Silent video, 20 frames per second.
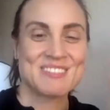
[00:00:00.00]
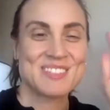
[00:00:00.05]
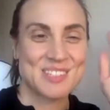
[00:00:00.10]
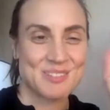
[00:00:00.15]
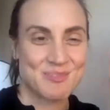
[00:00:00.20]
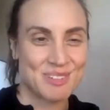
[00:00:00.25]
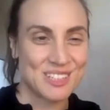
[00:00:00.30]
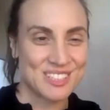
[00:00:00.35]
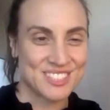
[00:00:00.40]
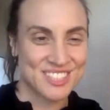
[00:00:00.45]
yeah. so
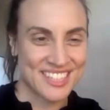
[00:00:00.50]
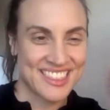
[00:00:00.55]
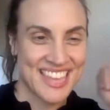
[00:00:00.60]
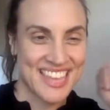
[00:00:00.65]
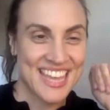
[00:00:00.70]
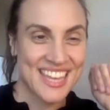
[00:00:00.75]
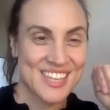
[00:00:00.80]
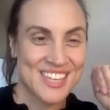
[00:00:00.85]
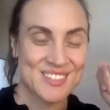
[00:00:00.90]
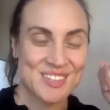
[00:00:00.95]
Bolger,
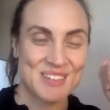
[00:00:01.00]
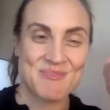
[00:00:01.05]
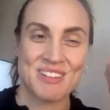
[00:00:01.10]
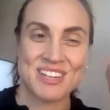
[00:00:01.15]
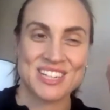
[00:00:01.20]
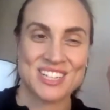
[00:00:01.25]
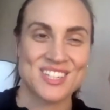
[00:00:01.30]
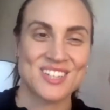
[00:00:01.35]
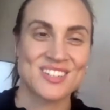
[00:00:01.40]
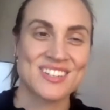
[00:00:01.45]
thank you so
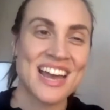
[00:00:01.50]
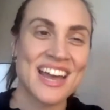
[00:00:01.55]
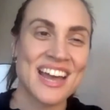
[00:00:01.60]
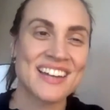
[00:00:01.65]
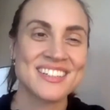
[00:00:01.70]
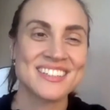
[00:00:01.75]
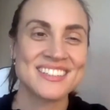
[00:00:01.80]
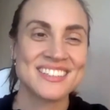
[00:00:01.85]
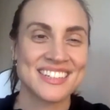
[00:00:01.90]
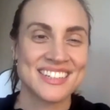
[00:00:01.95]
much. So
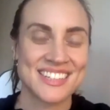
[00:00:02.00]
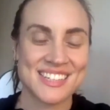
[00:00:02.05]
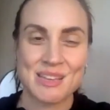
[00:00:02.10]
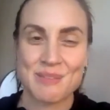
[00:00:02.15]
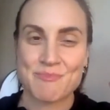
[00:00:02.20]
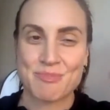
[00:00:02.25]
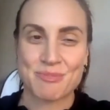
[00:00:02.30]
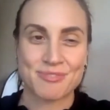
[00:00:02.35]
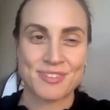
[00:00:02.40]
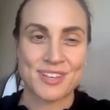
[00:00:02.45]
Niall, uh, a
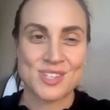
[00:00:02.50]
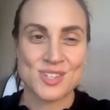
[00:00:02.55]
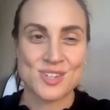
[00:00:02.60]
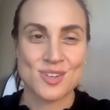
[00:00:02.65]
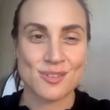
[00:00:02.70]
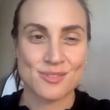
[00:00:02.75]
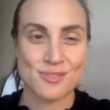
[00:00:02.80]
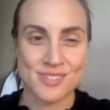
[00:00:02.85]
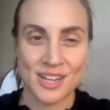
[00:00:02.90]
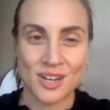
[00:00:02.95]
professor
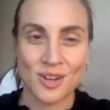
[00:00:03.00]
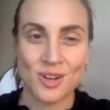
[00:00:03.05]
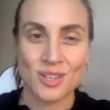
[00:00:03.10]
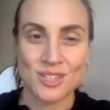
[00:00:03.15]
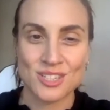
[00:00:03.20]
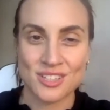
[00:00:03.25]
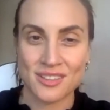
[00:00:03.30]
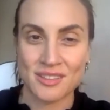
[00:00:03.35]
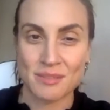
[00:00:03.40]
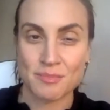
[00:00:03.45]
of
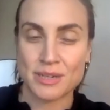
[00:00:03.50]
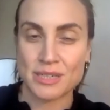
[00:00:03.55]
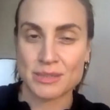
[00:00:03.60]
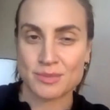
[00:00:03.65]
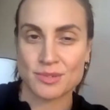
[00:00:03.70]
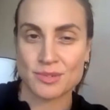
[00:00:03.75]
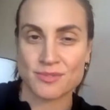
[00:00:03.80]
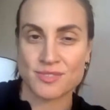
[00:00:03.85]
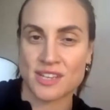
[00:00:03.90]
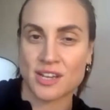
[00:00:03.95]
psychology,
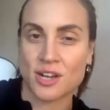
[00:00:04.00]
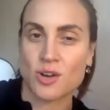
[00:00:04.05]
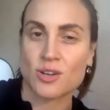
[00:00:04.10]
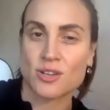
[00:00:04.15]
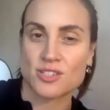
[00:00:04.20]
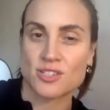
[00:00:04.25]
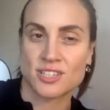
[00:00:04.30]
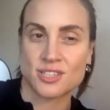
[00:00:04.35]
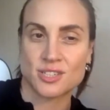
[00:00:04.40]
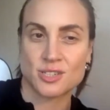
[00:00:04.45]
Department of
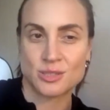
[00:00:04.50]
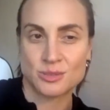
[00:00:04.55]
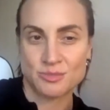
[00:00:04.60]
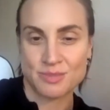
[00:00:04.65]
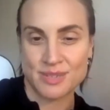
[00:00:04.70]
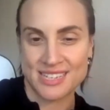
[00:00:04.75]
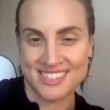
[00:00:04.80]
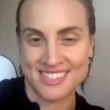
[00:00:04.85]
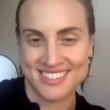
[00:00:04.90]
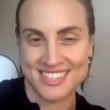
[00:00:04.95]
Psychology at Columbia,